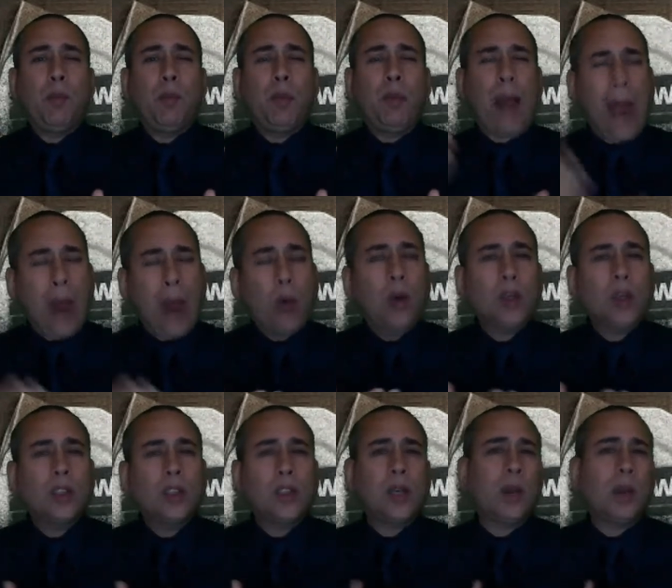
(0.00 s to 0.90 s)
power
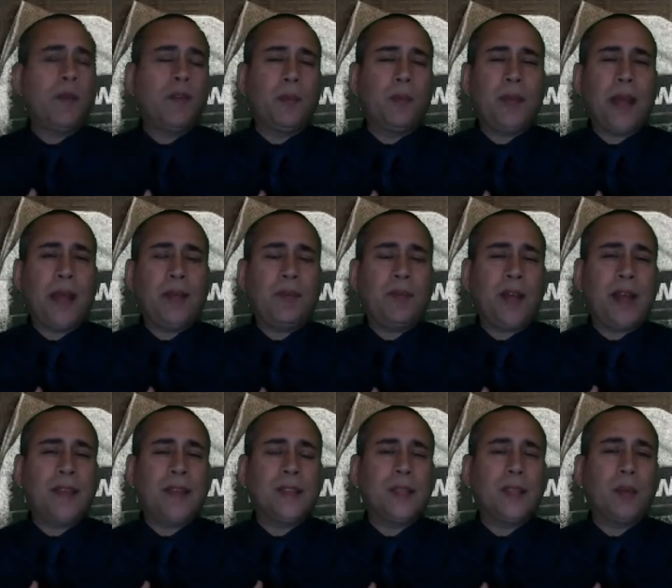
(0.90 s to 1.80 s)
to come from that
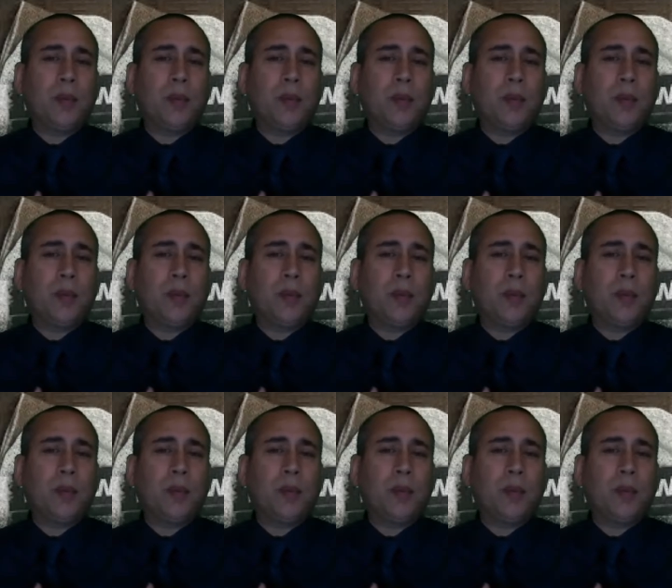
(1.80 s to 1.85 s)
fasting